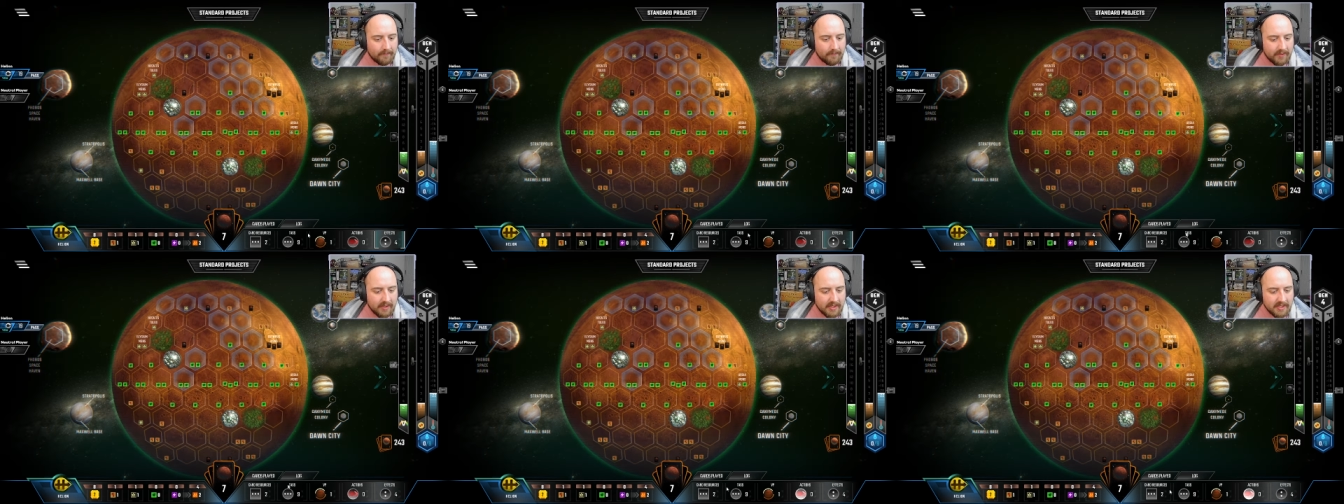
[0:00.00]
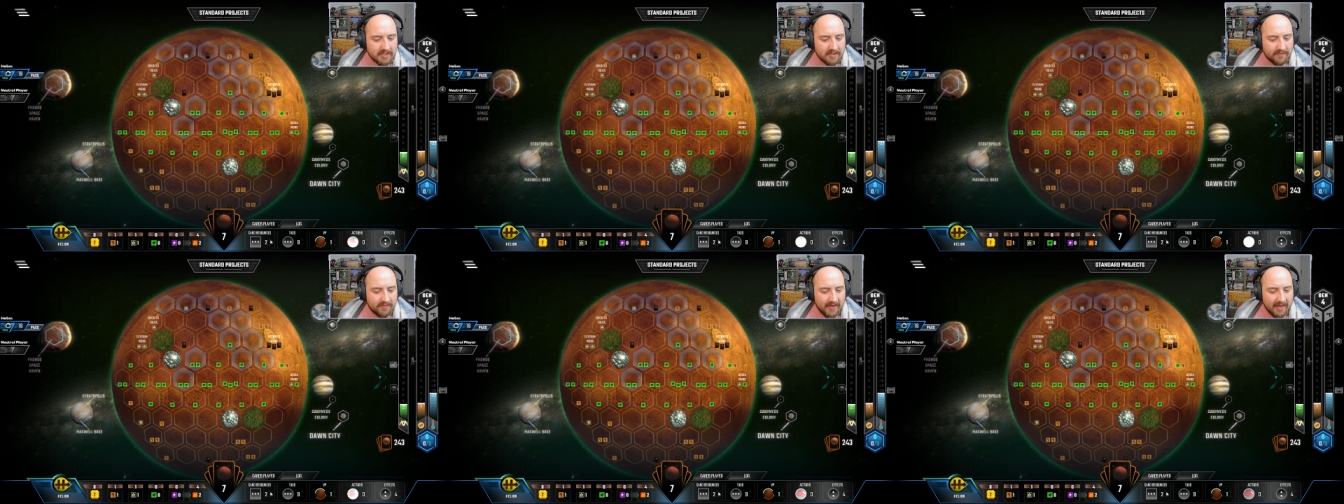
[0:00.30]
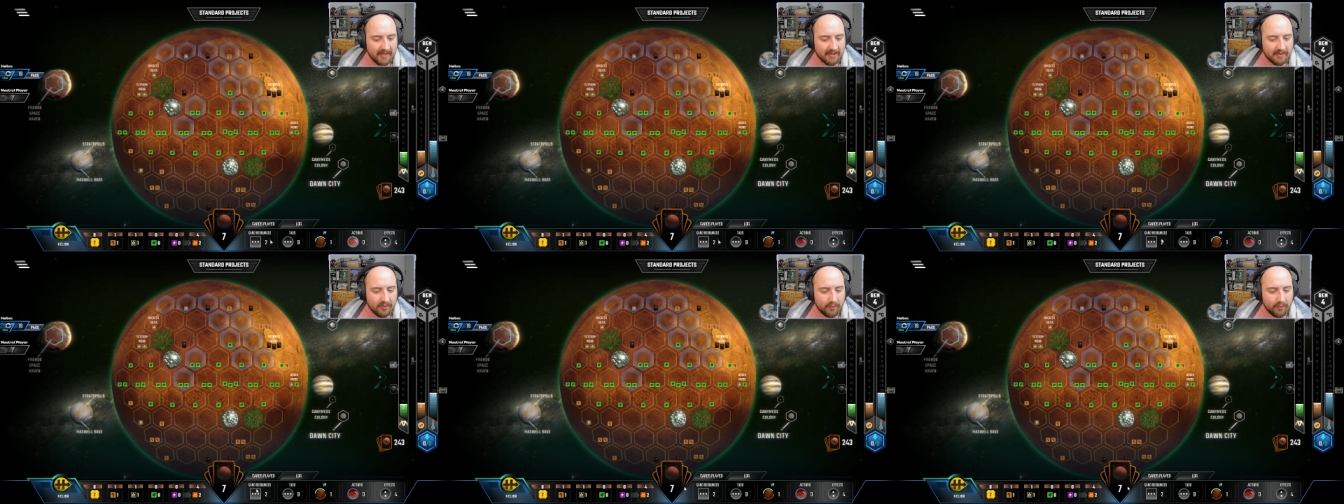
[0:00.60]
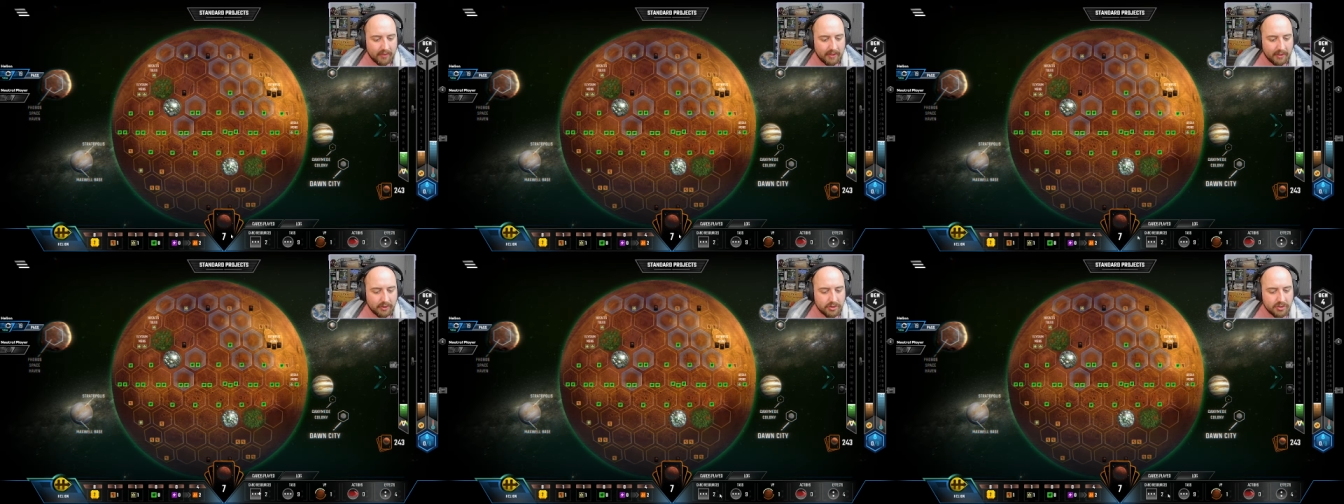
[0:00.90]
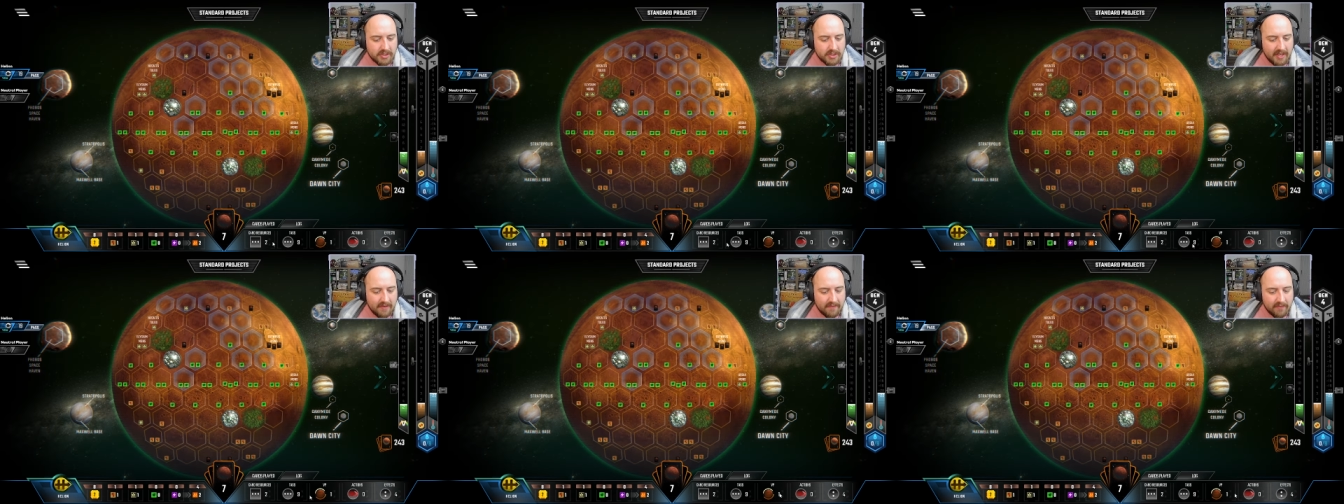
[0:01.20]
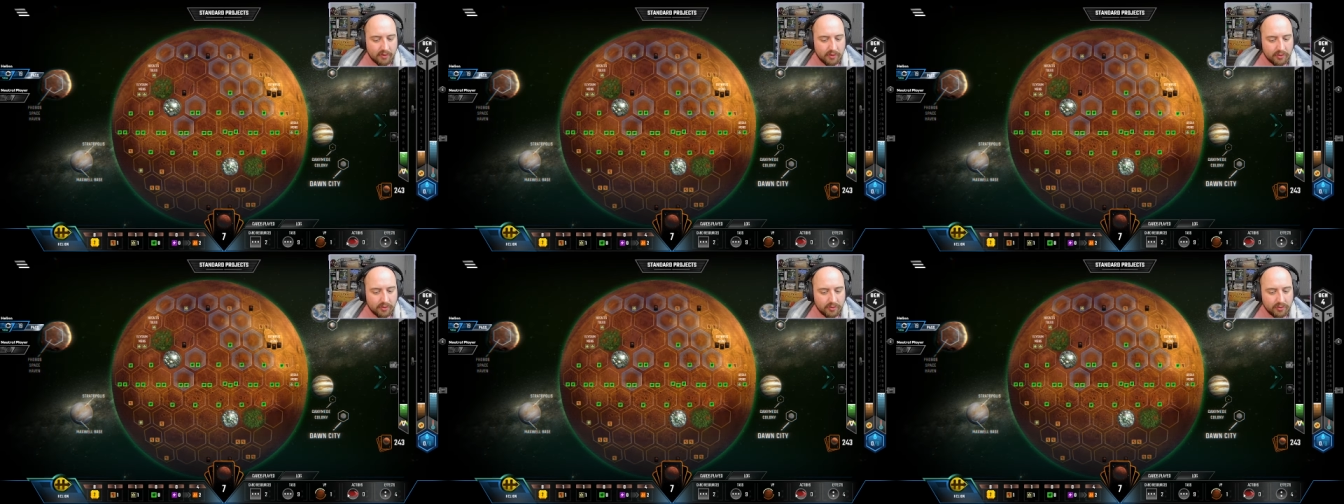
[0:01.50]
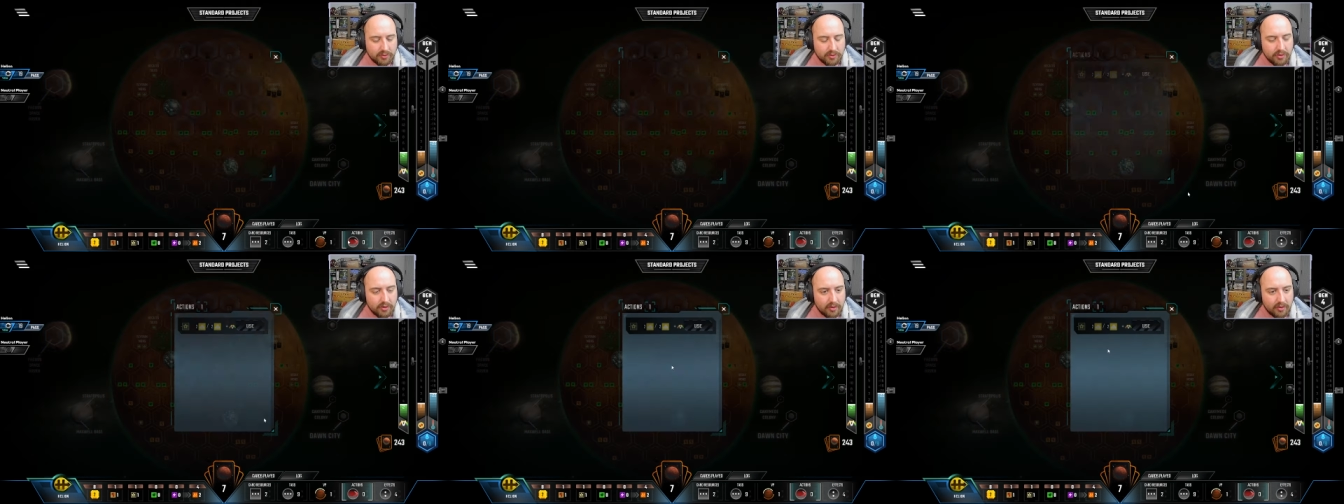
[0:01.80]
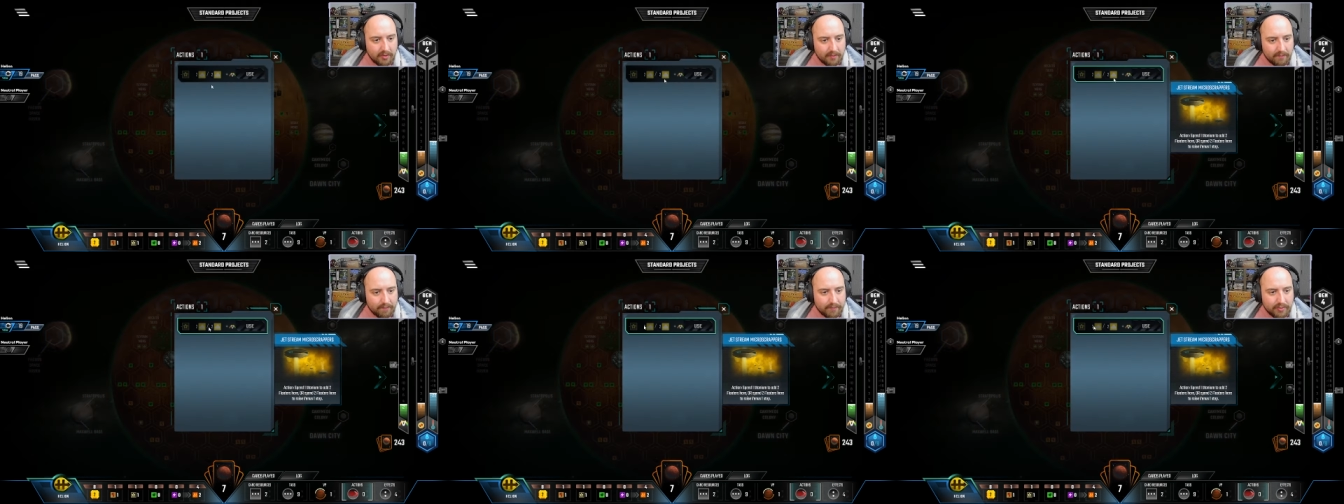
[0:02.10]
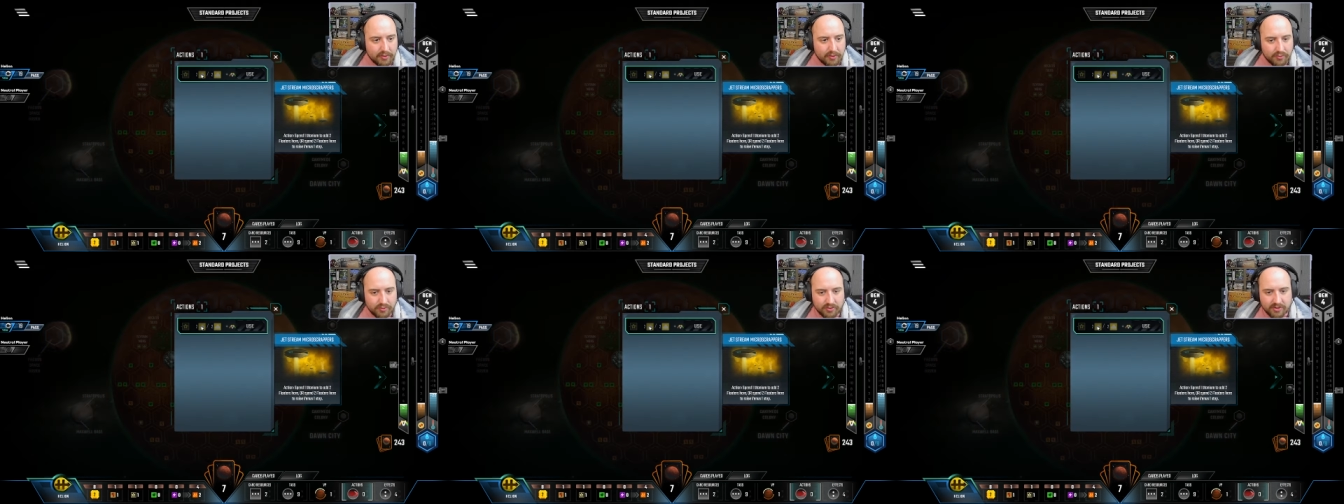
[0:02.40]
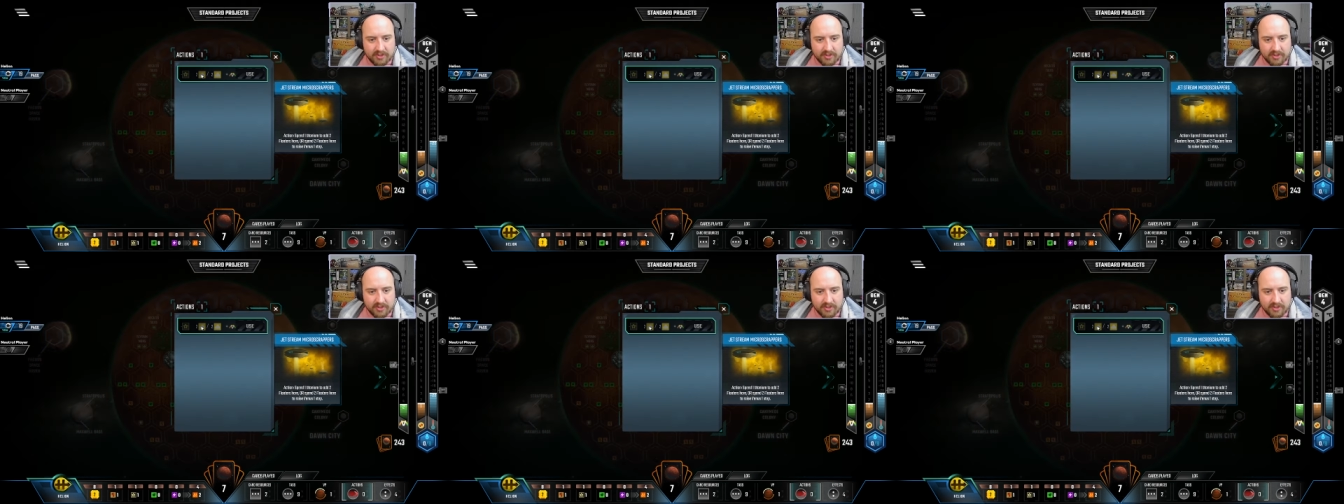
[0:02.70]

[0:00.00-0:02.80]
is the fact that we just have a little boost